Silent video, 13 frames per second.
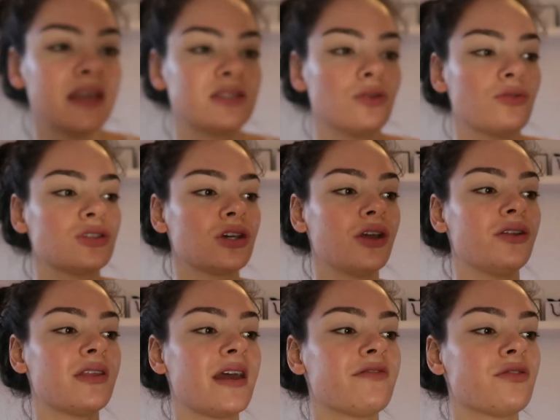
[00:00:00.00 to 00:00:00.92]
it's not the
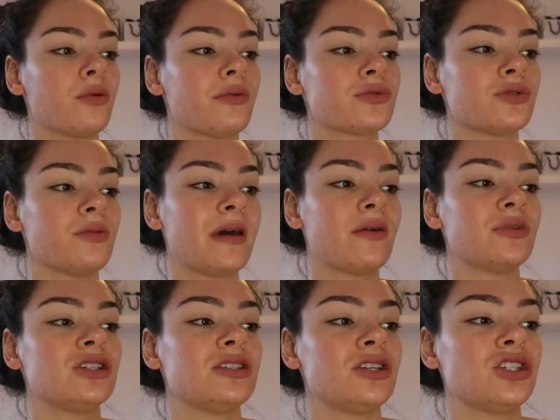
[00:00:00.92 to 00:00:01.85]
toner that everyone was on about,
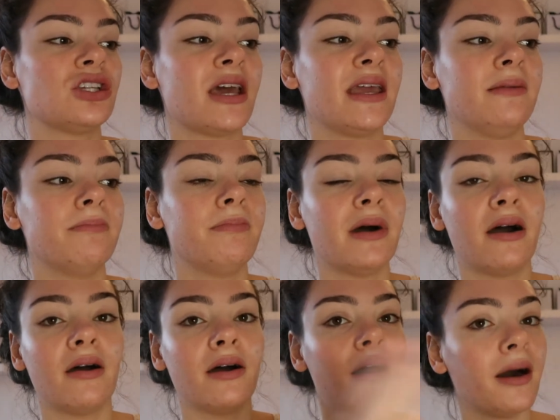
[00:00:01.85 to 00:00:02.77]
which is a shame,
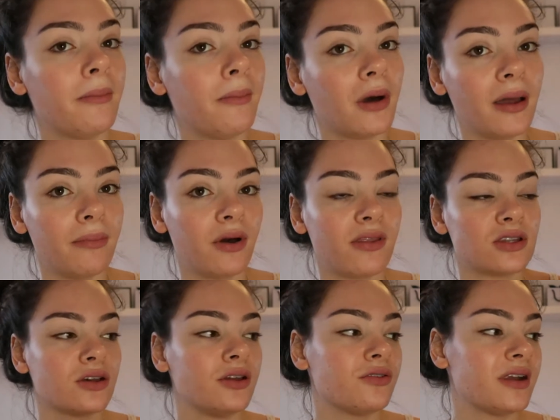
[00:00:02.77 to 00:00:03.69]
but I might buy
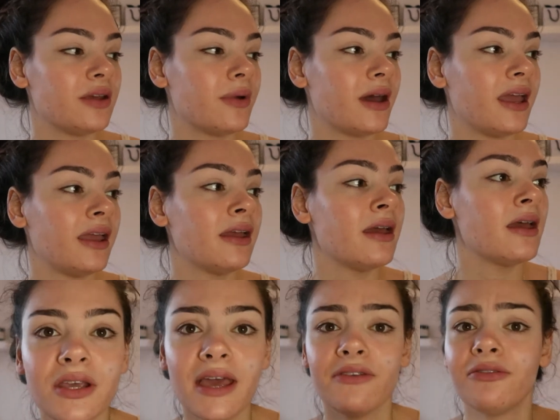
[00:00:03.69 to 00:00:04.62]
the toner anyway.
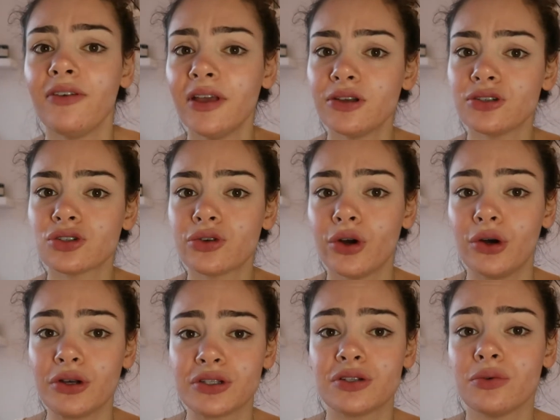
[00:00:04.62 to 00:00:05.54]
So yeah, fingers
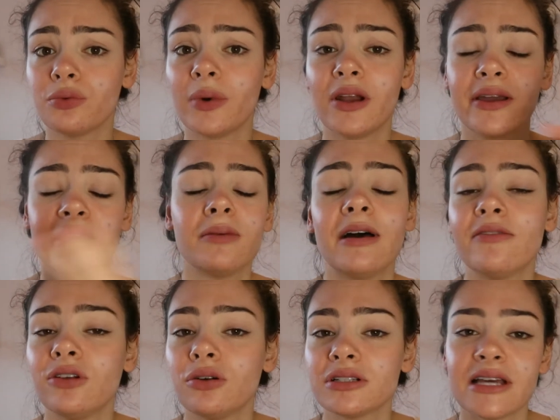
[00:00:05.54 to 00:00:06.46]
crossed, when I come
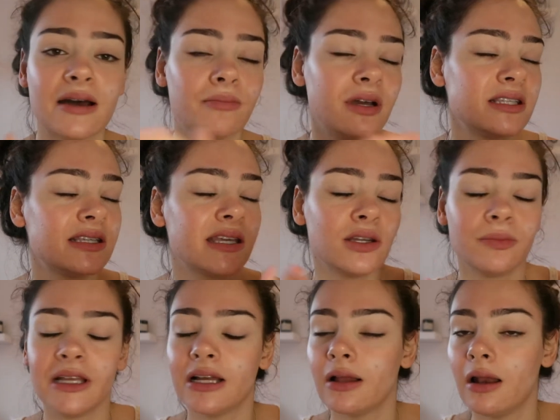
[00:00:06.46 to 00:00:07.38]
out of lockdown, my skin
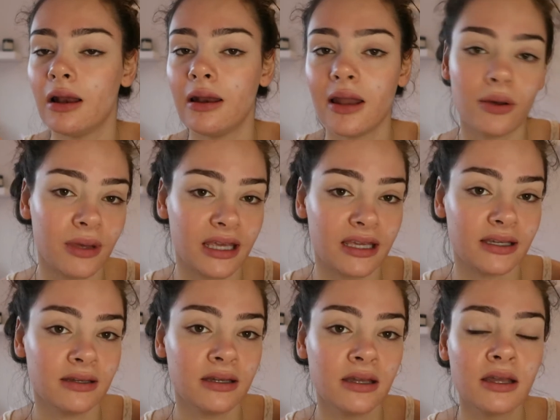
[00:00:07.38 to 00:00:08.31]
will be
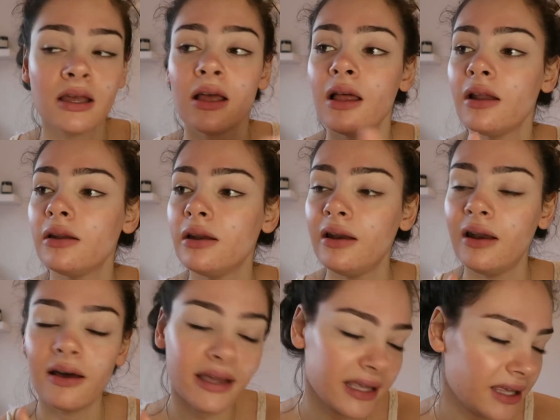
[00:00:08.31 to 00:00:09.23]
glowing
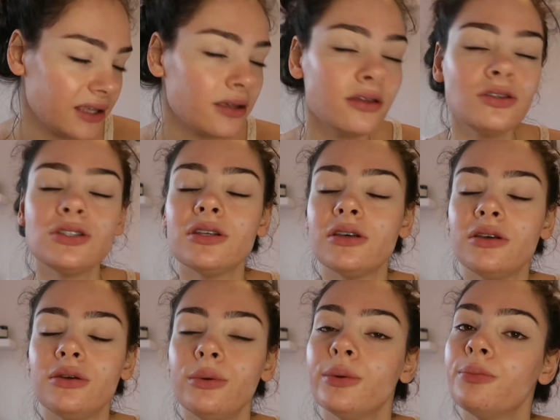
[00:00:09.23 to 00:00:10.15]
like it used
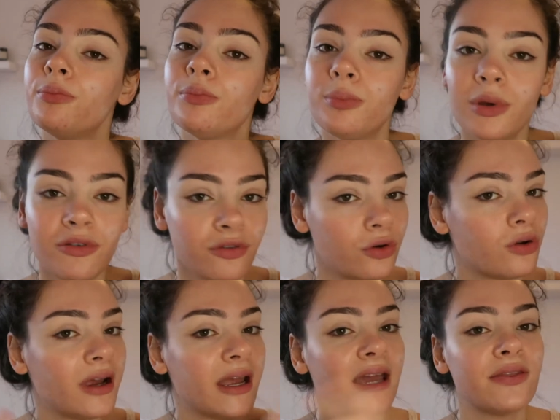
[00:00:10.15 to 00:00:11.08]
to
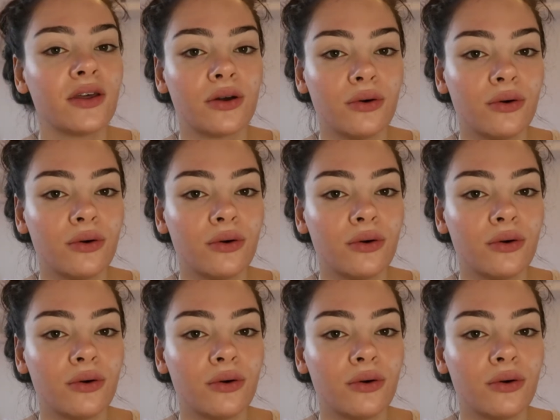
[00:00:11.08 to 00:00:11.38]
before I had the